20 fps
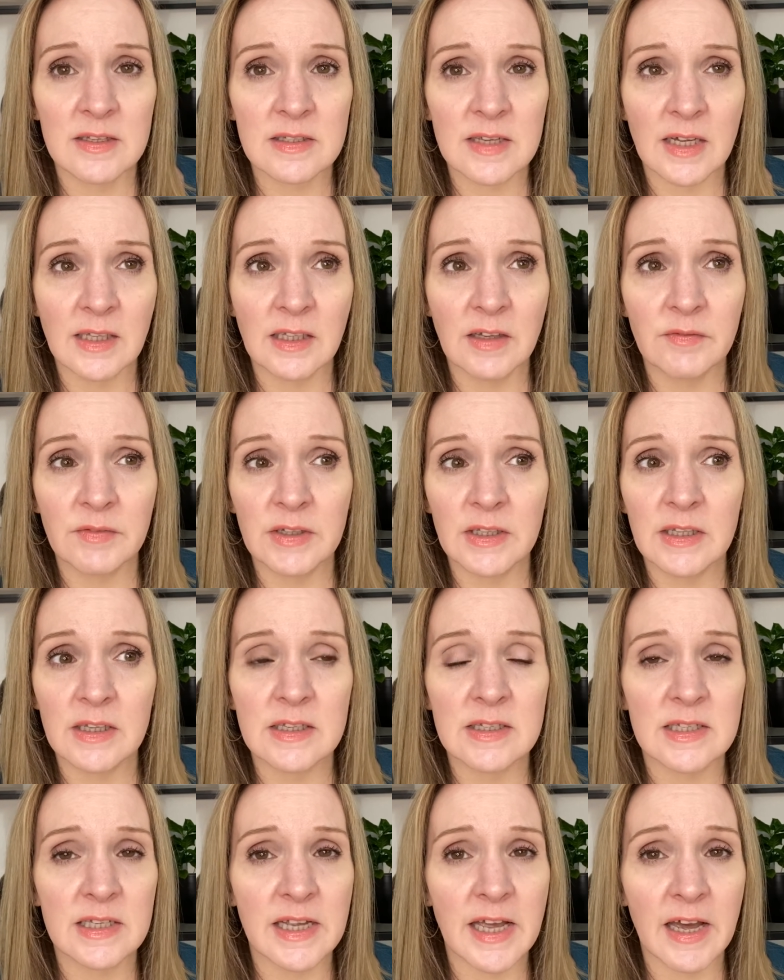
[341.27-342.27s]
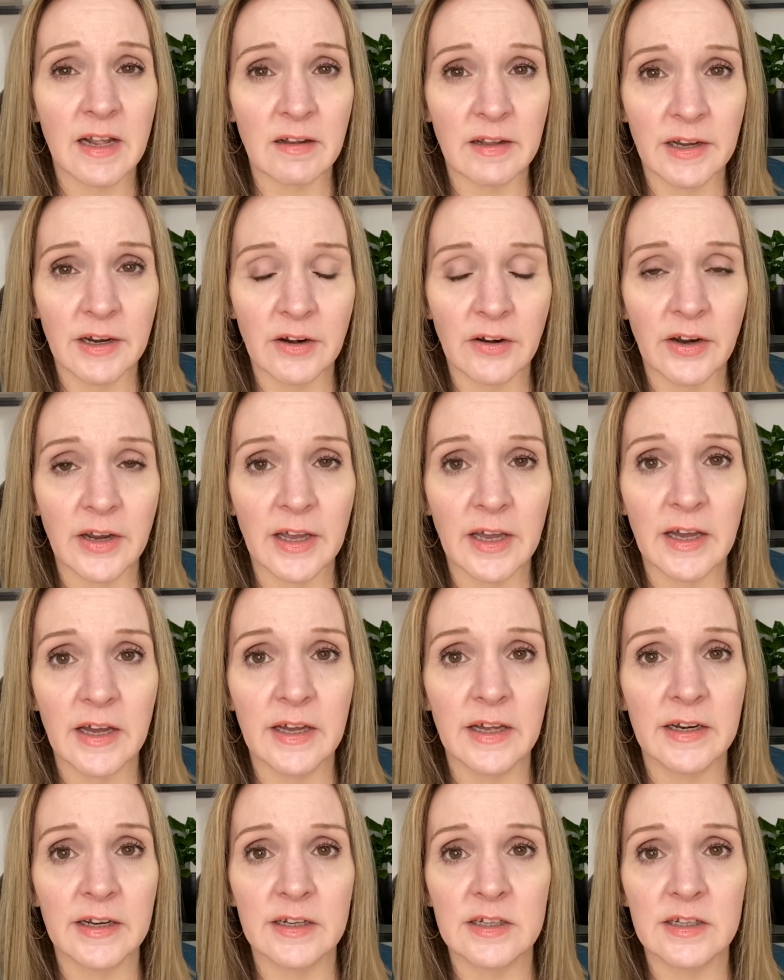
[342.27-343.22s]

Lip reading: I live in the Seattle area, and